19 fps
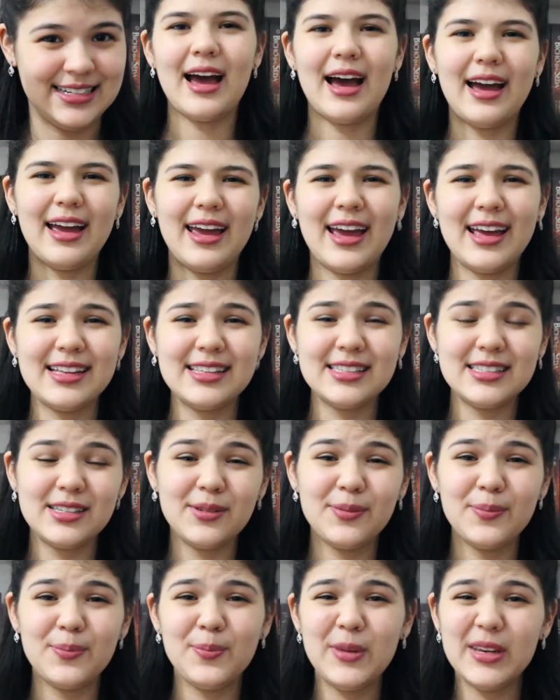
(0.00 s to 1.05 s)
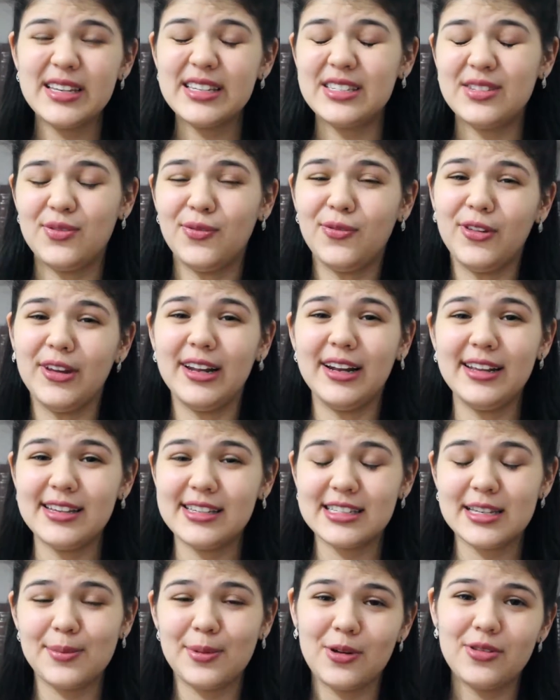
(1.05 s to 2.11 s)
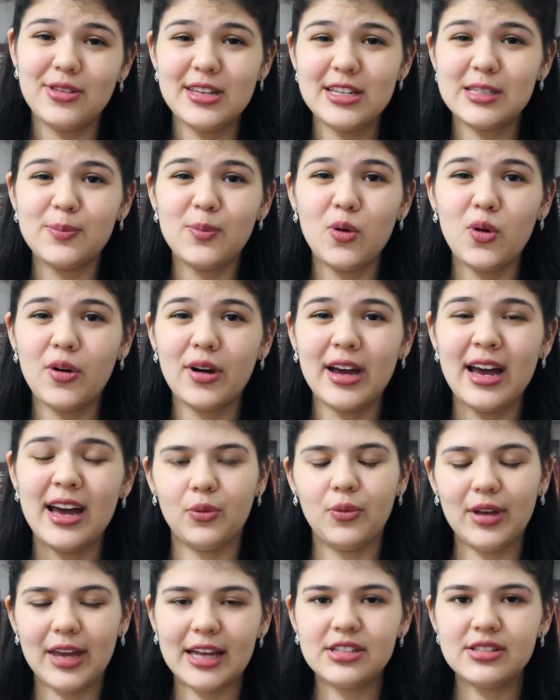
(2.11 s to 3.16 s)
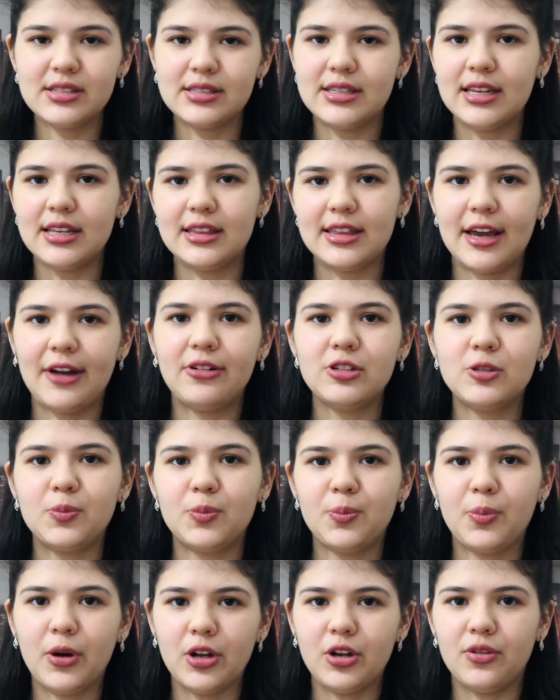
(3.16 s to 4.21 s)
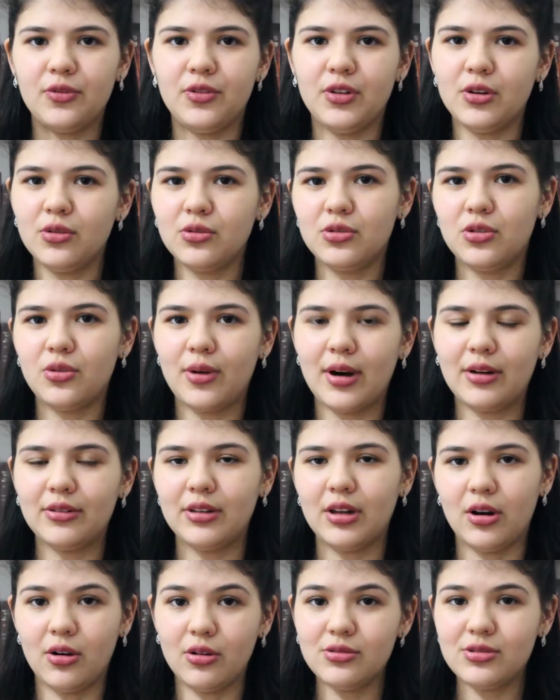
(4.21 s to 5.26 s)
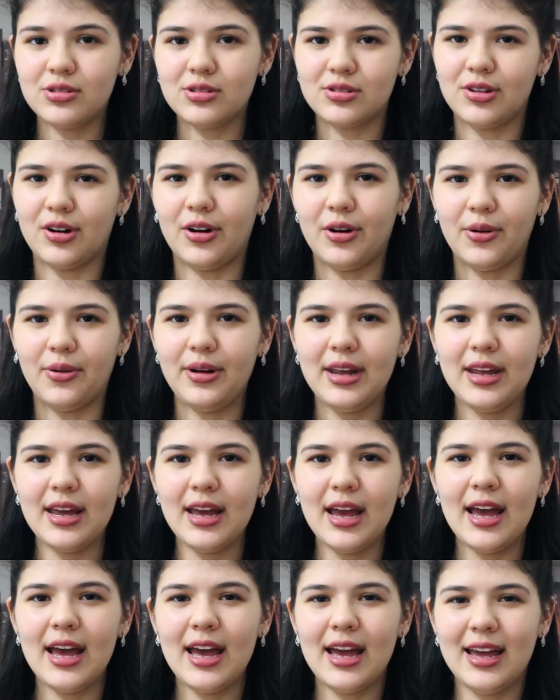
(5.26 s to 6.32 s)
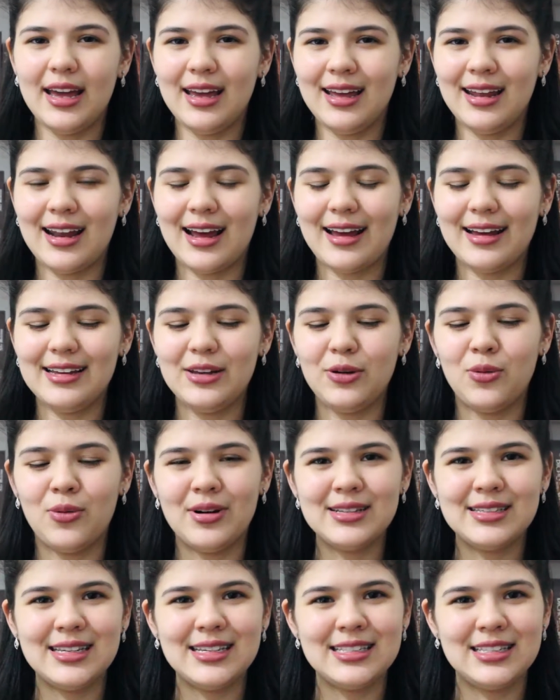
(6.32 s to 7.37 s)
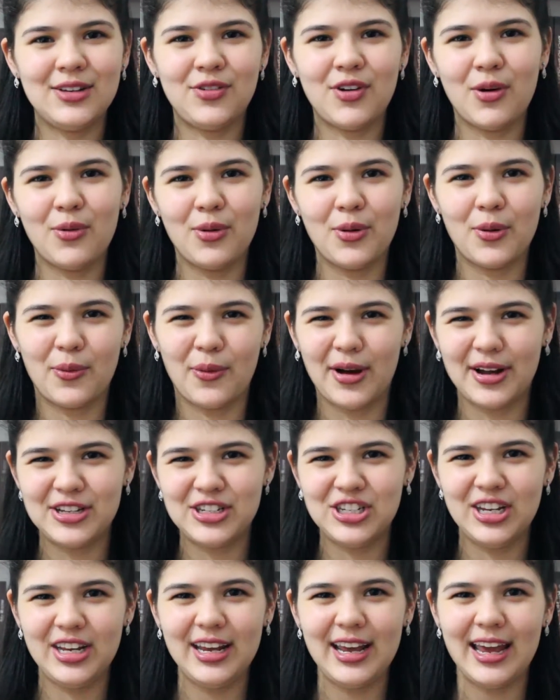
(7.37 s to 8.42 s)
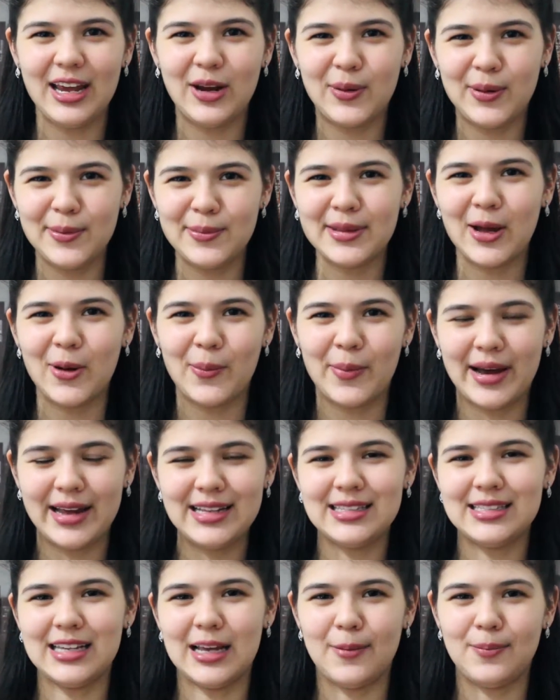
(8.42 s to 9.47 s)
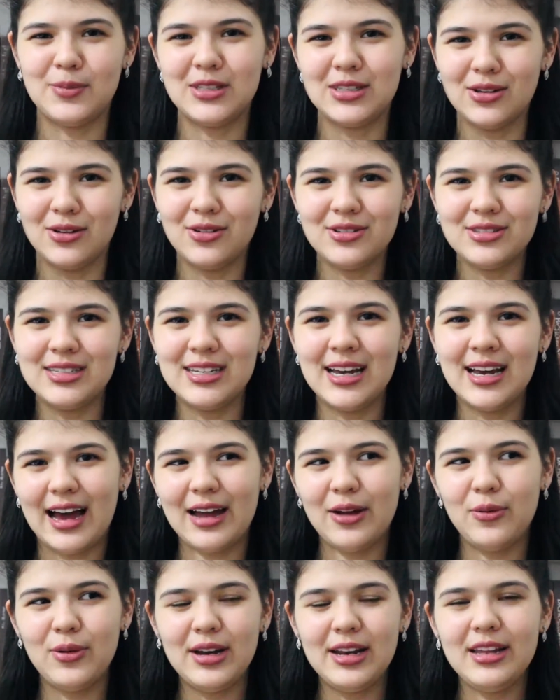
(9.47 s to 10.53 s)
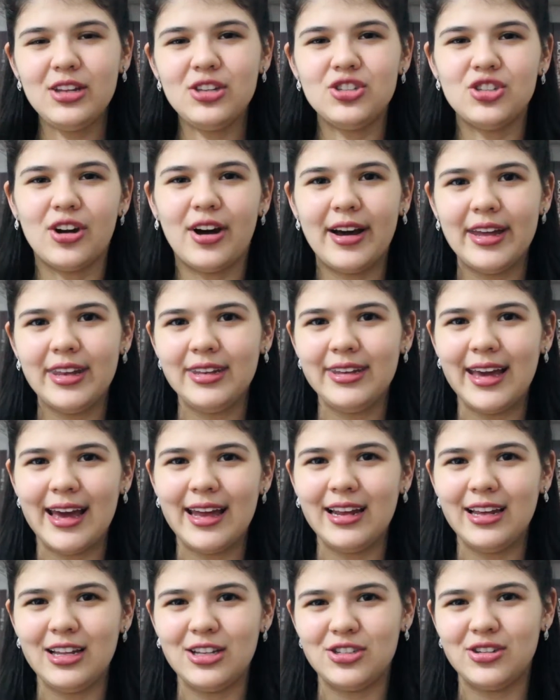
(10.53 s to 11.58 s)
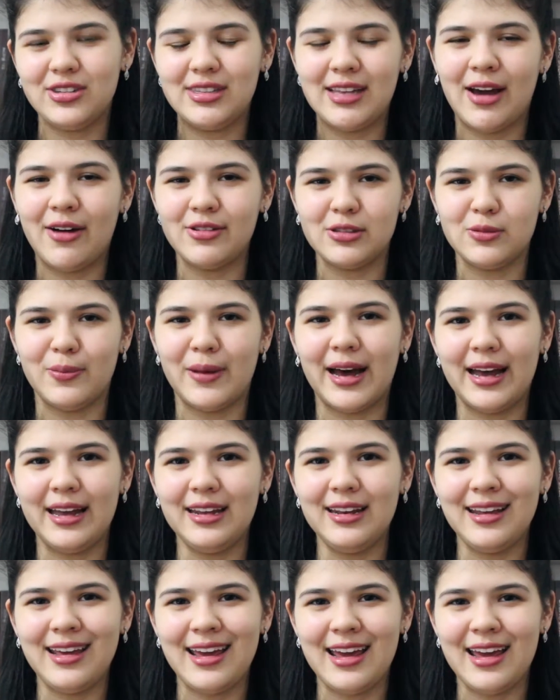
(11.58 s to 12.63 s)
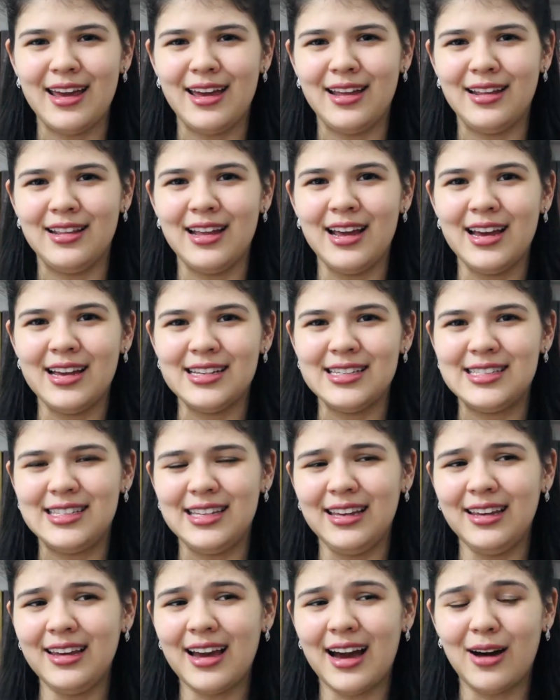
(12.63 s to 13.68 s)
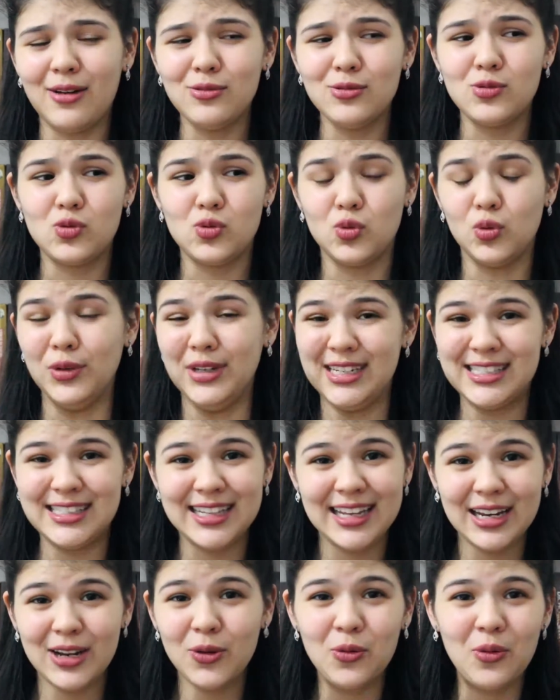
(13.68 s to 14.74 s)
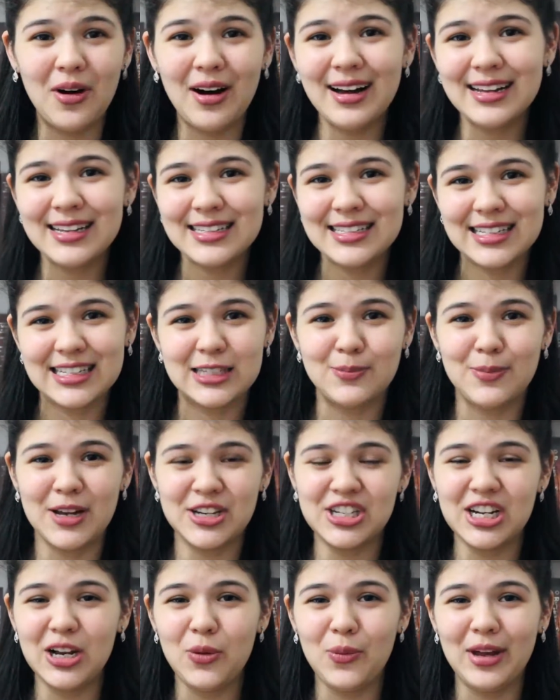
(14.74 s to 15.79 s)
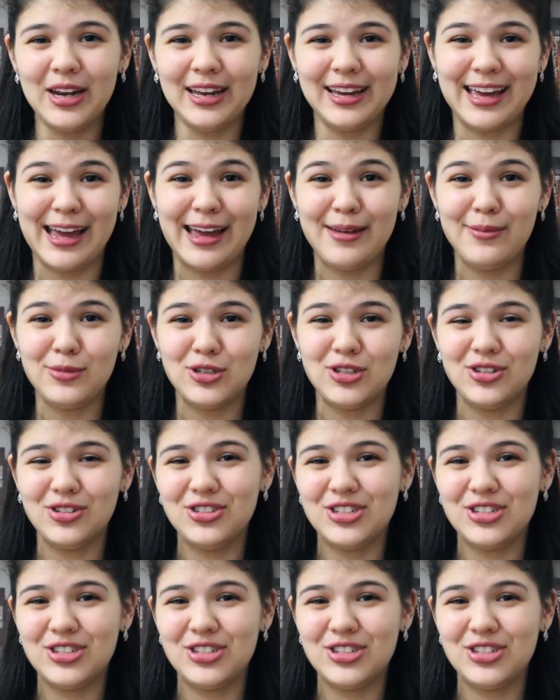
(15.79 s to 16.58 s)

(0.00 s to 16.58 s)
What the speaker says: I had some mixed feelings about this book. We get to see Theo's point of view throughout the whole story and it was as if I were watching a Criminal Minds episode. I really enjoyed getting into Theo's mind and seeing how twisted it was, especially when it came to